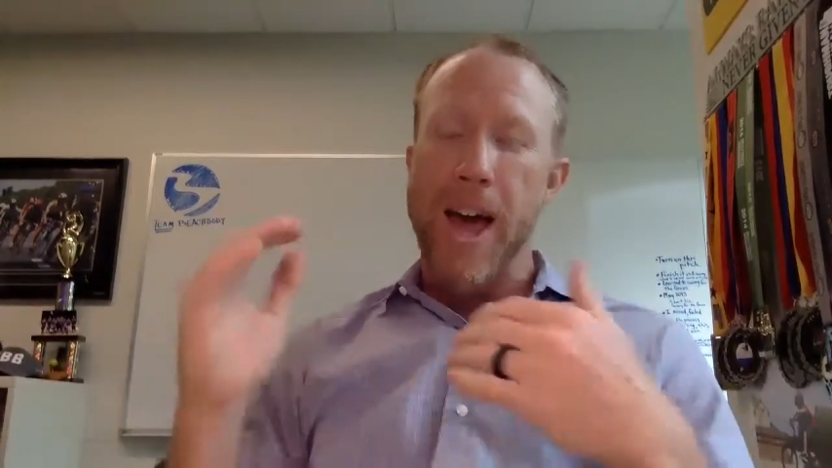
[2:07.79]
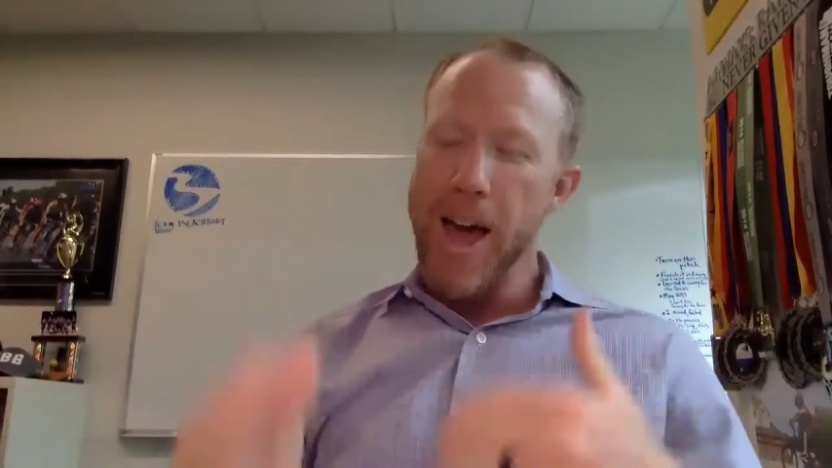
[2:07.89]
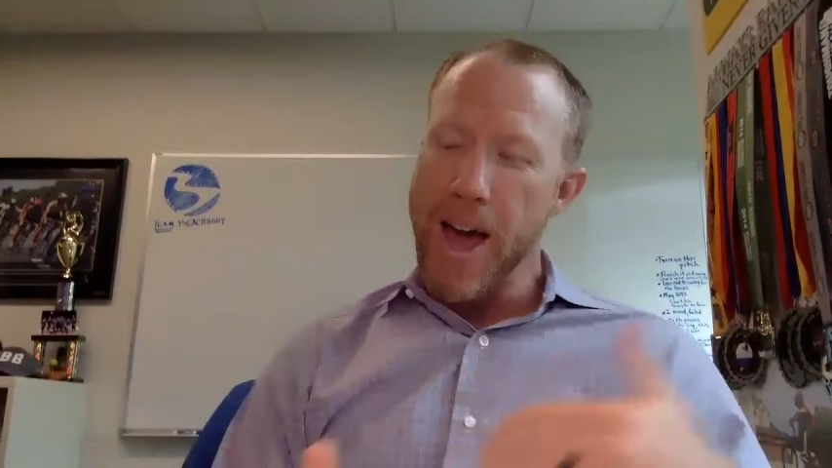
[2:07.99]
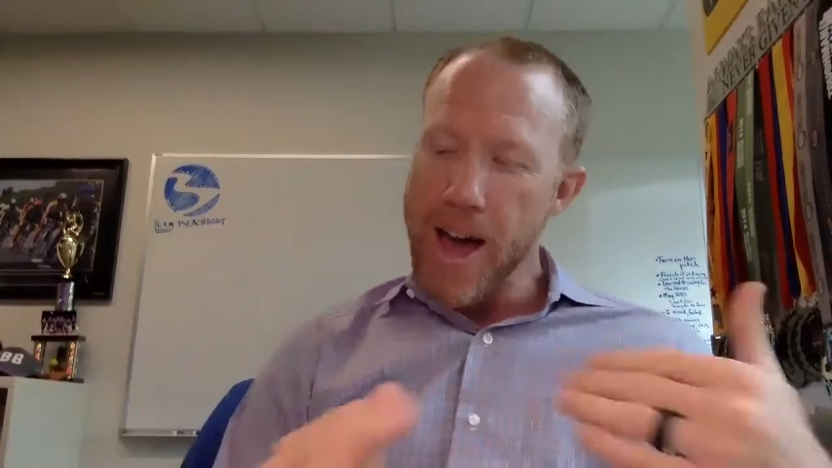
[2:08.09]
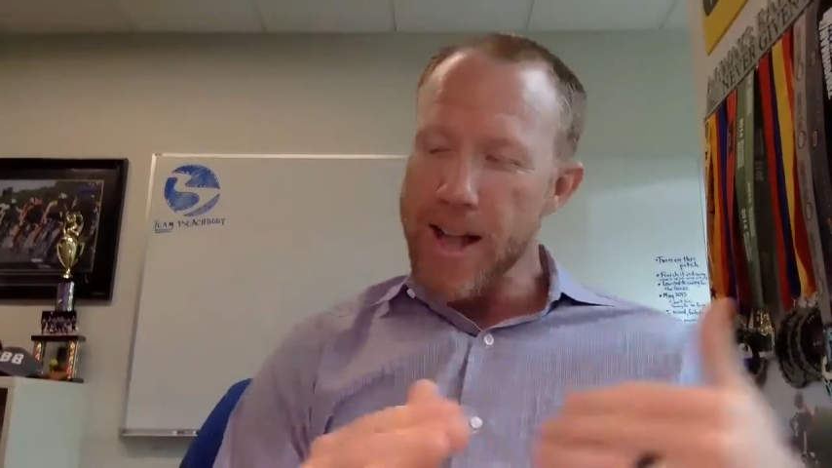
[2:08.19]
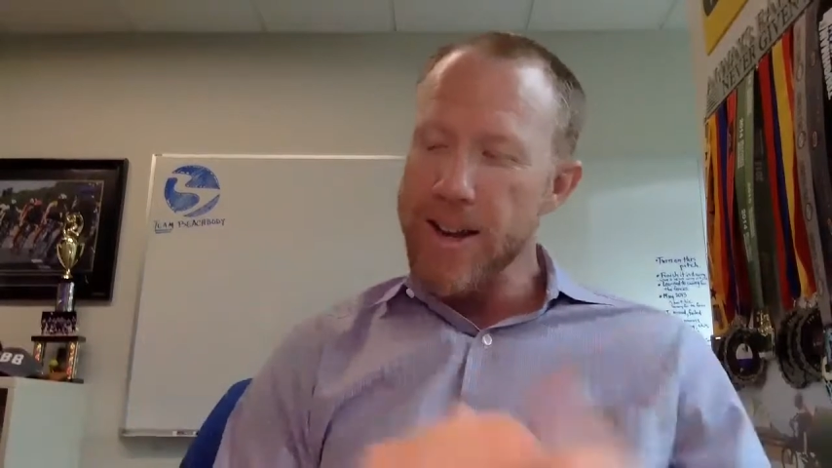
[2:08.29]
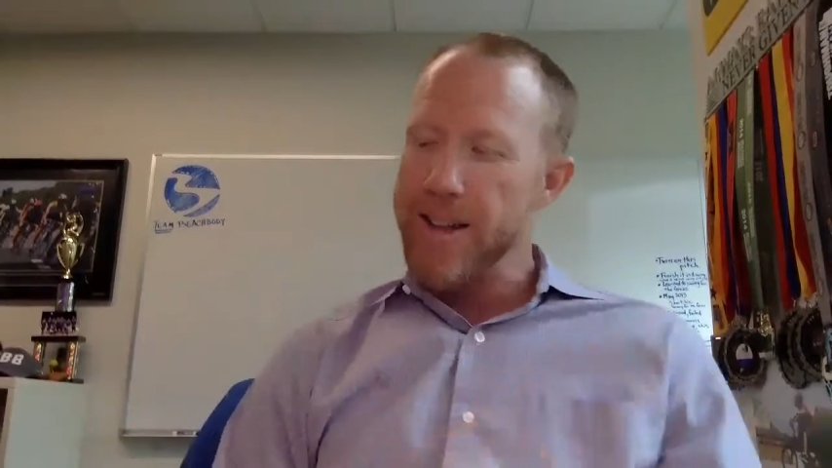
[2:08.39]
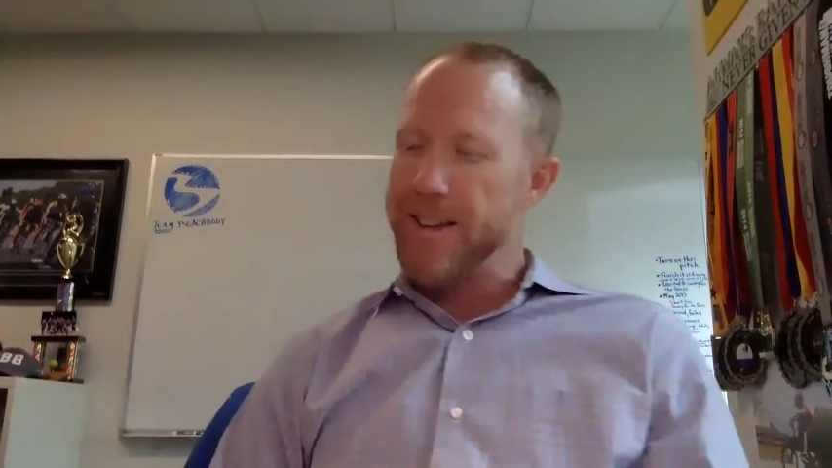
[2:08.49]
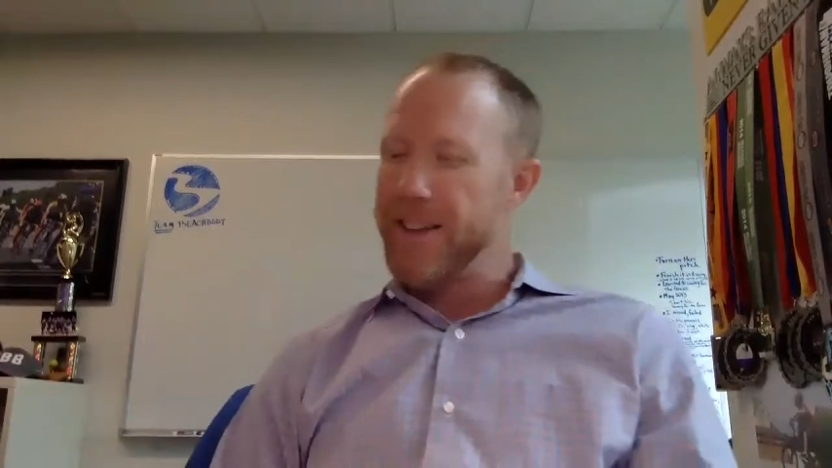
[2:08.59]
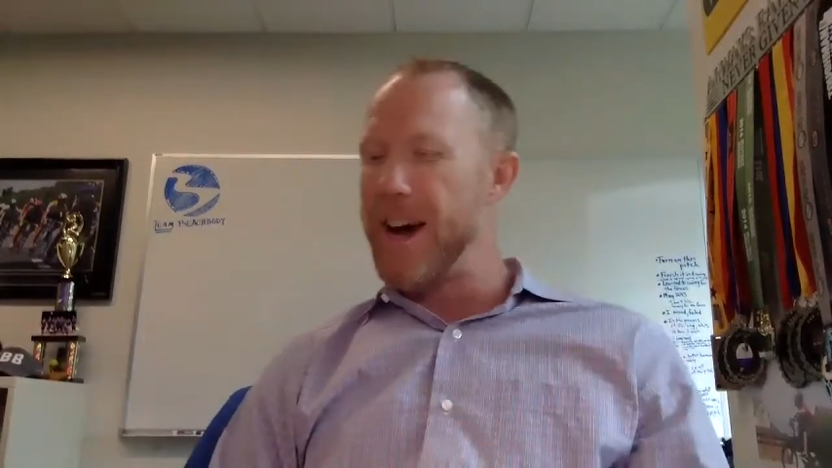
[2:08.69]
and
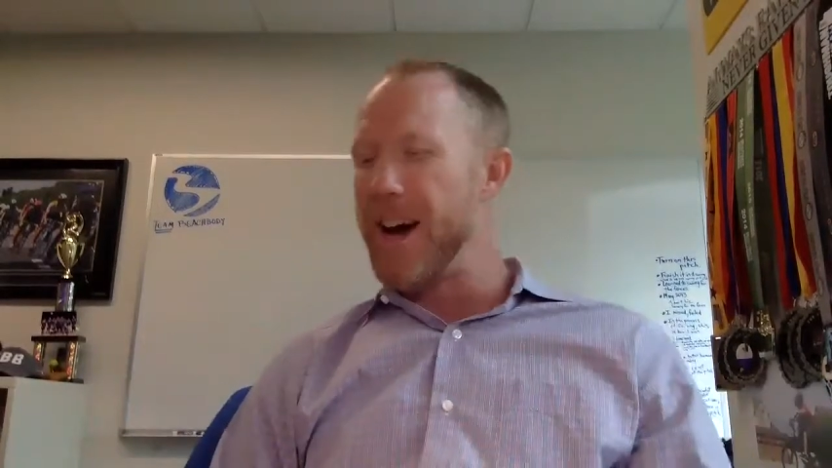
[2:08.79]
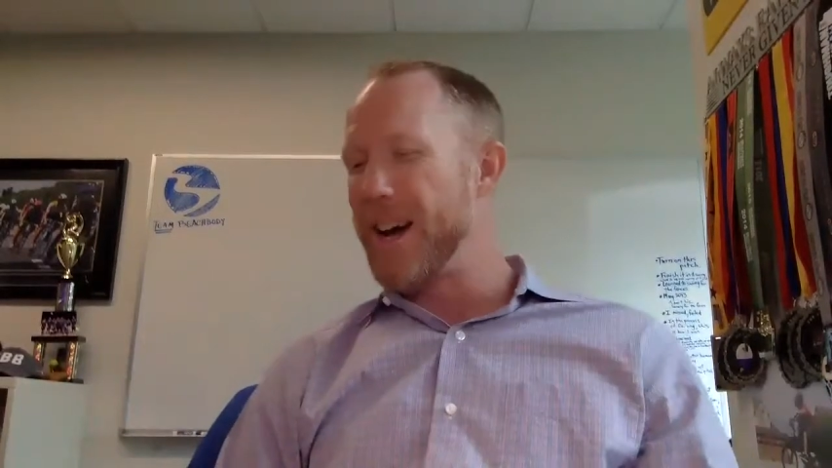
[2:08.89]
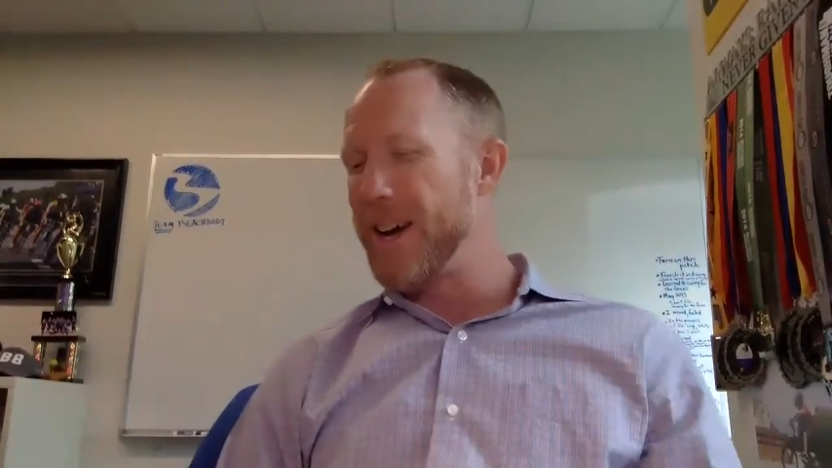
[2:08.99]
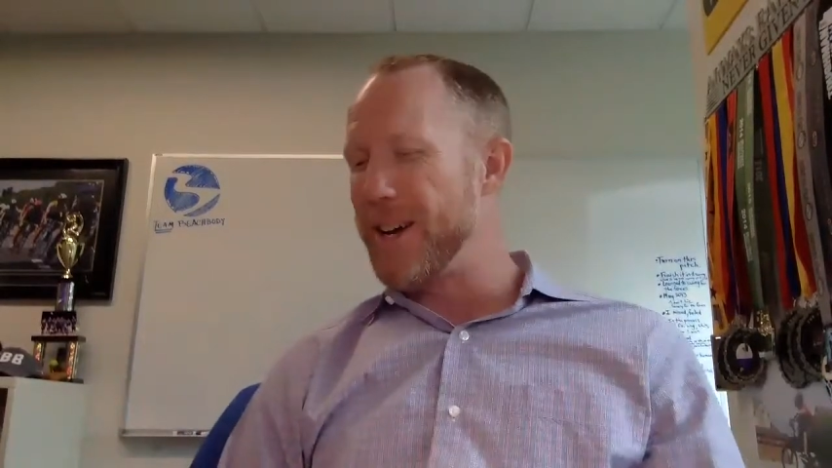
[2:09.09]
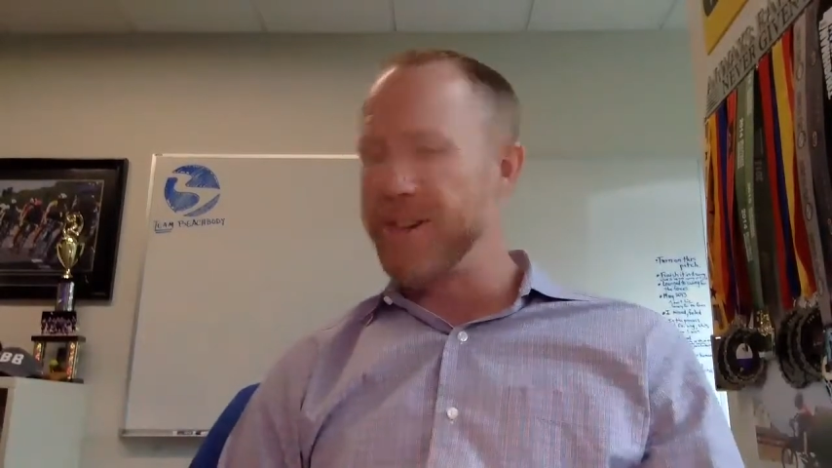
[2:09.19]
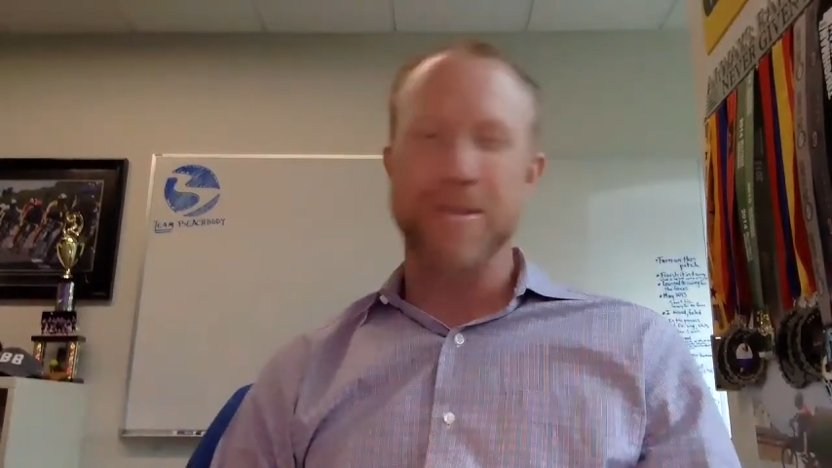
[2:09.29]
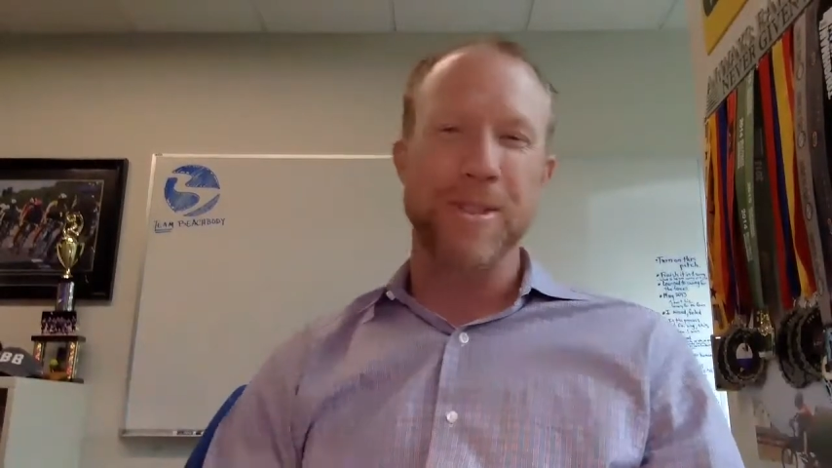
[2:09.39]
uh,